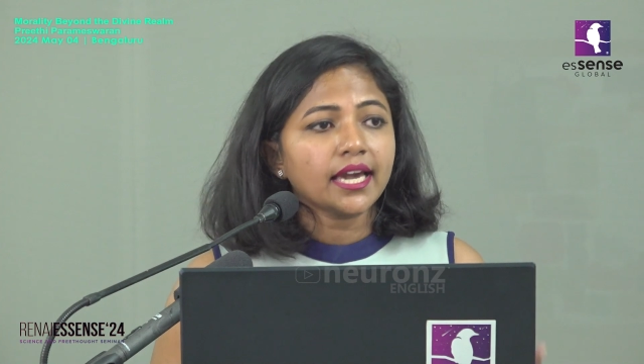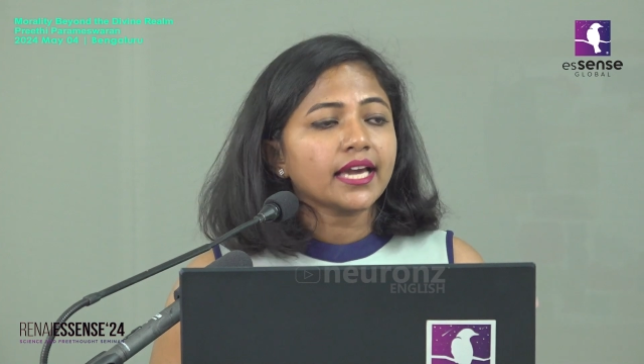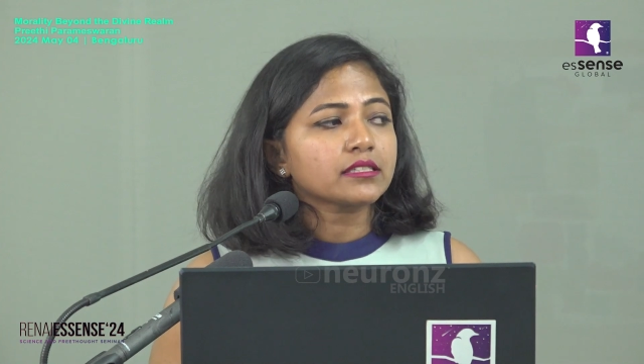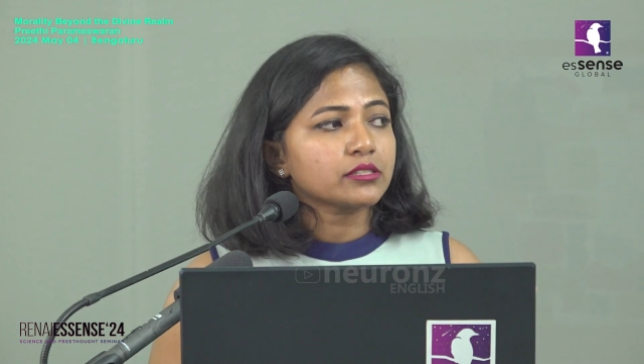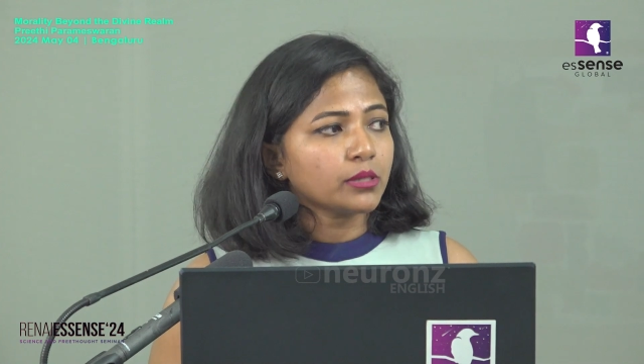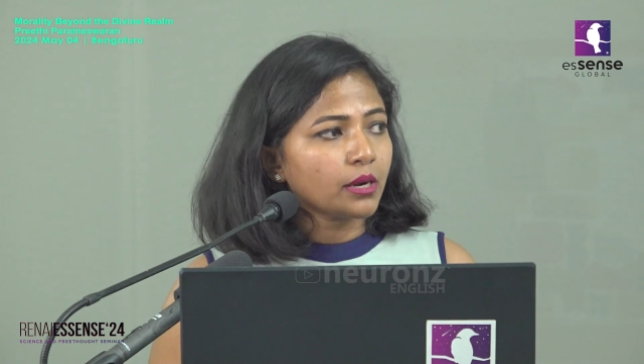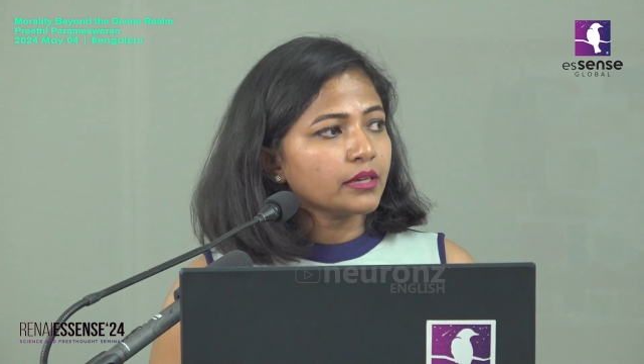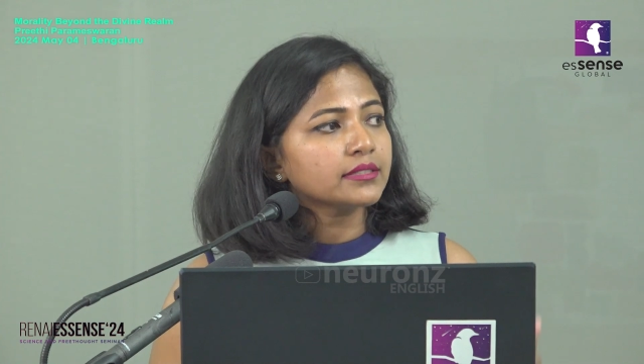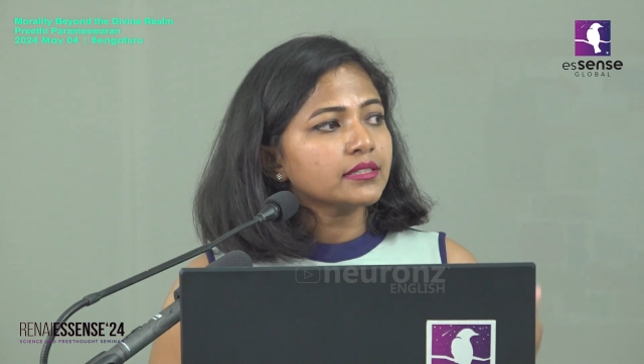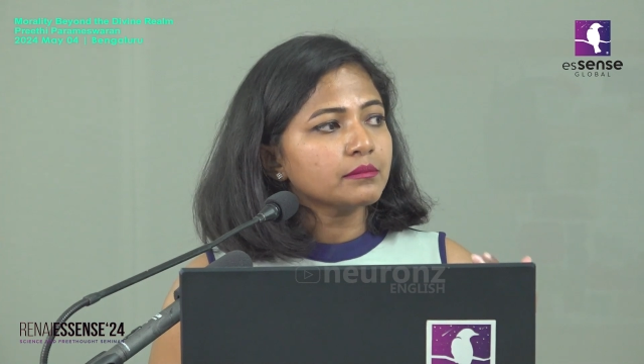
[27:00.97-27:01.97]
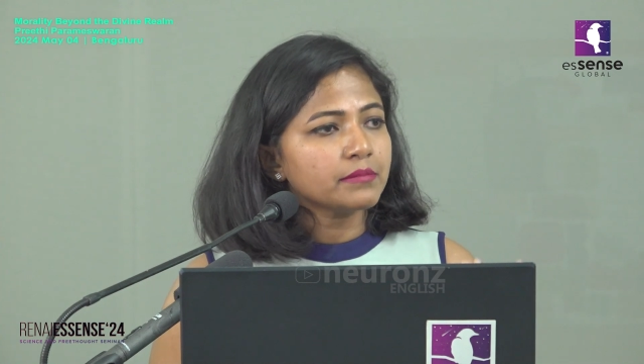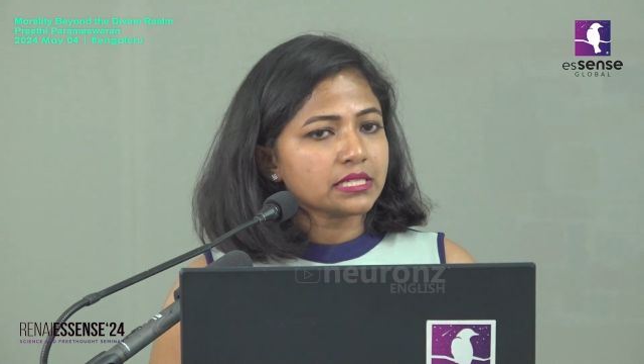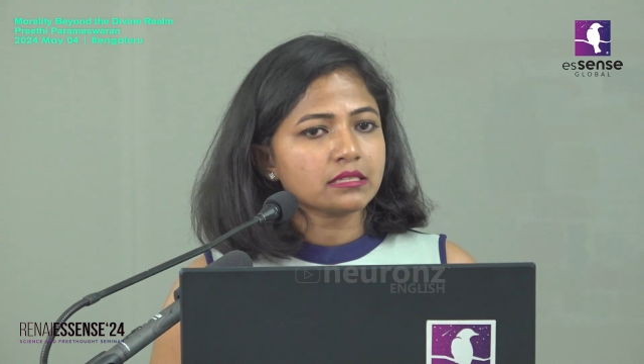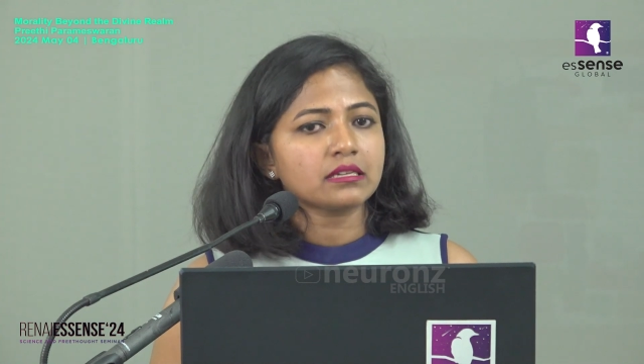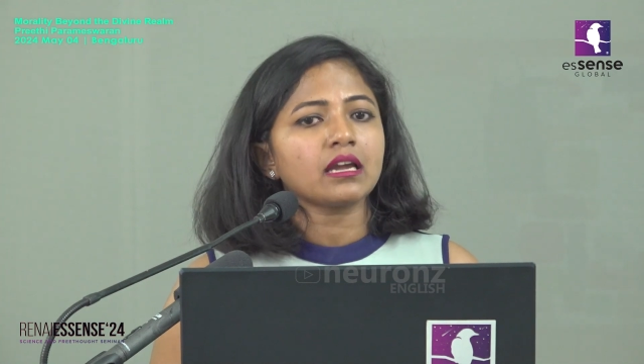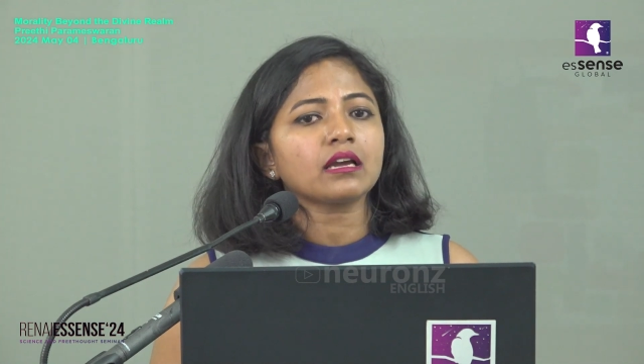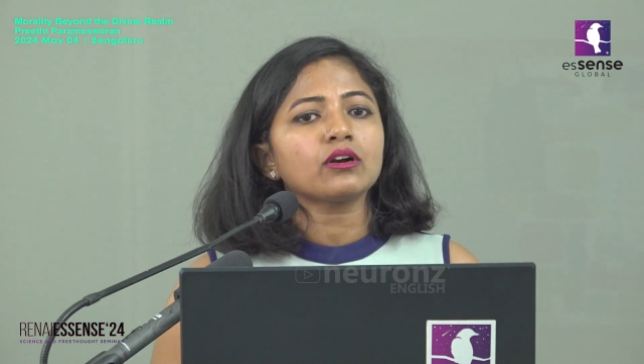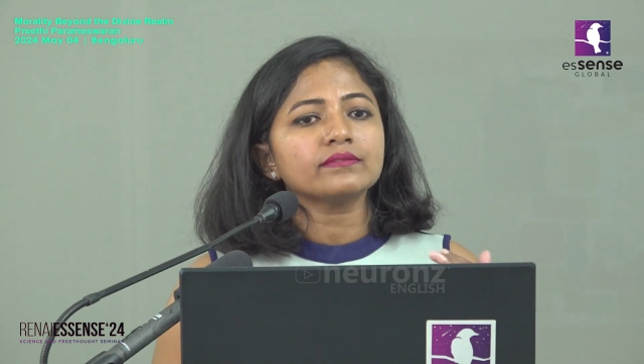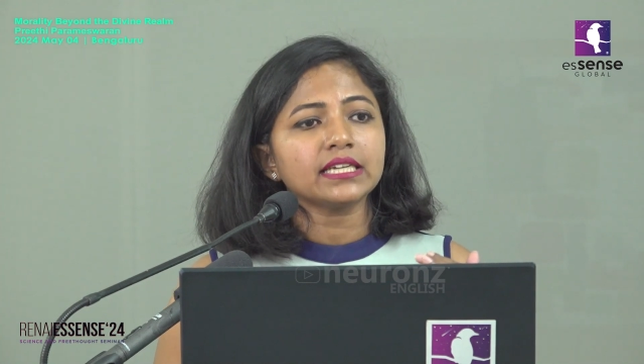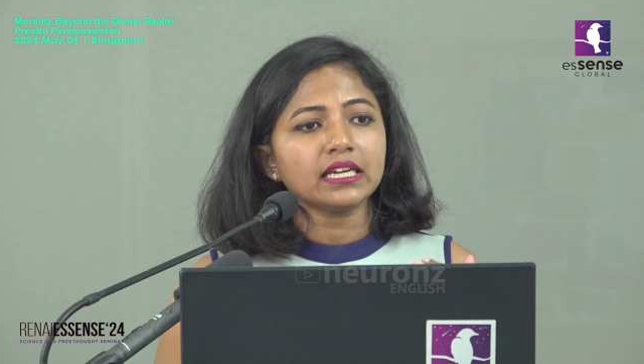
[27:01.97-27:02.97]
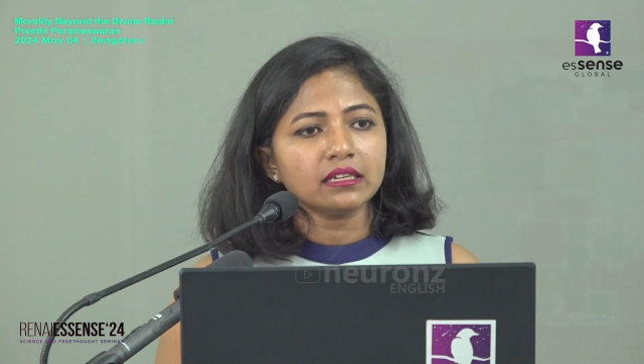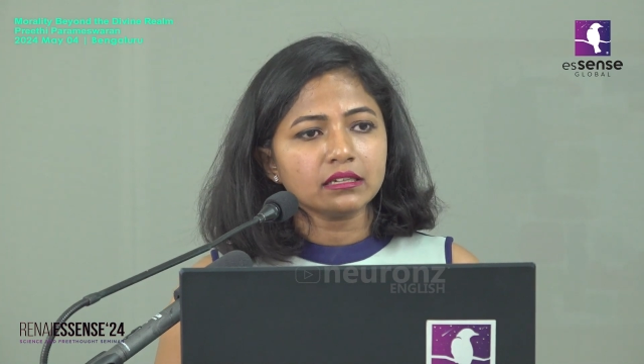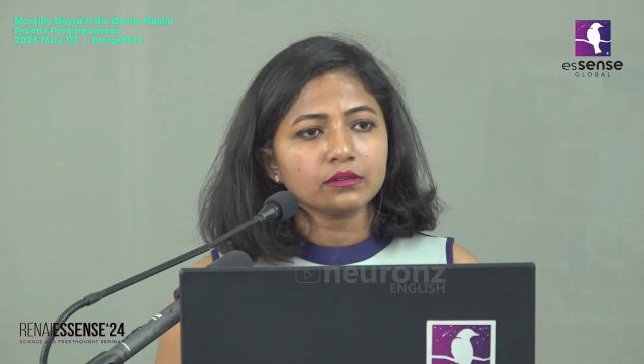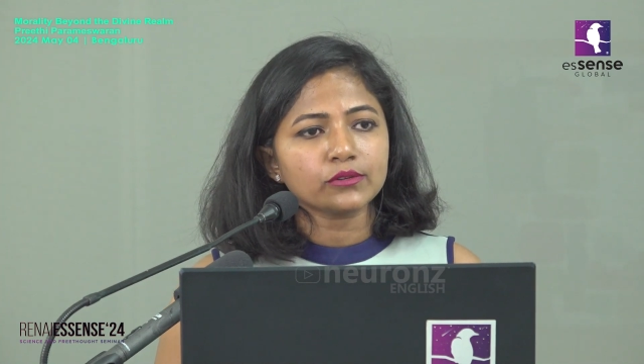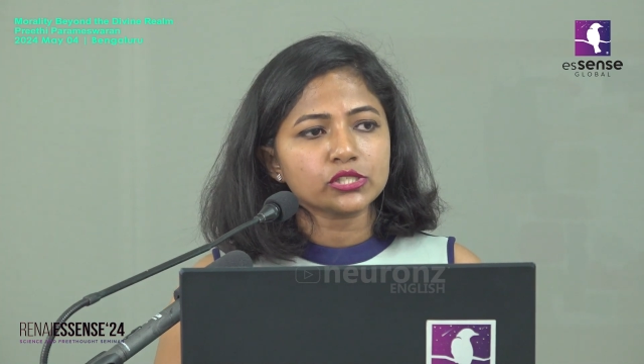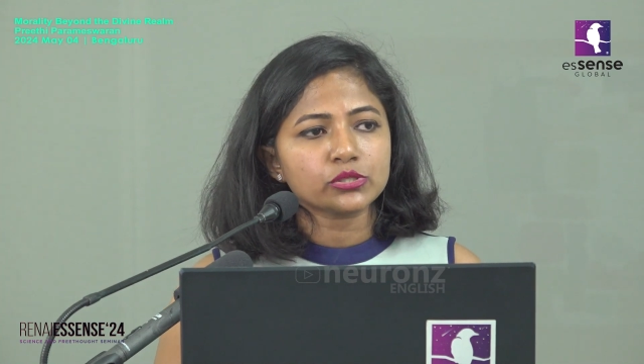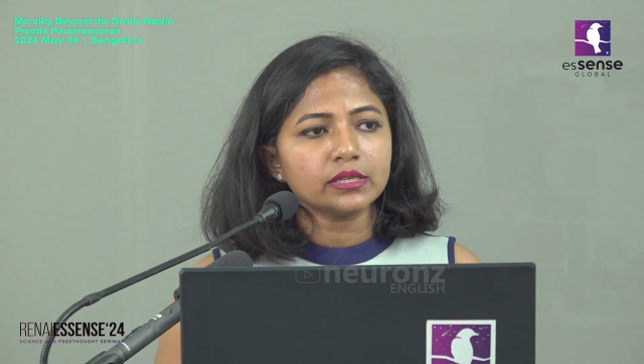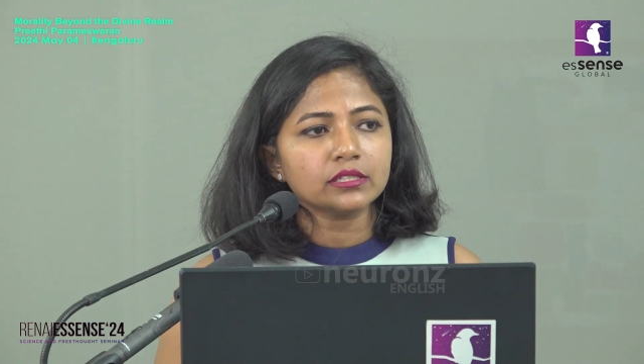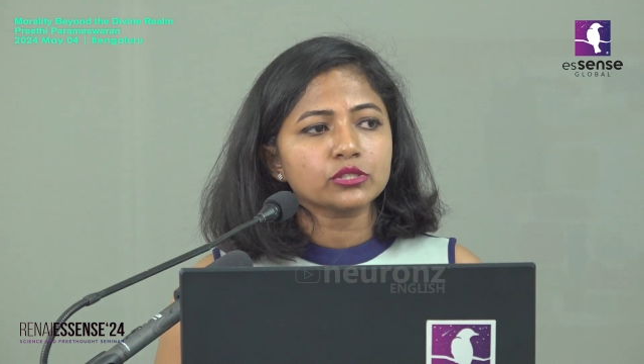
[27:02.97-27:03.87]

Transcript: It's not the mistake of the individual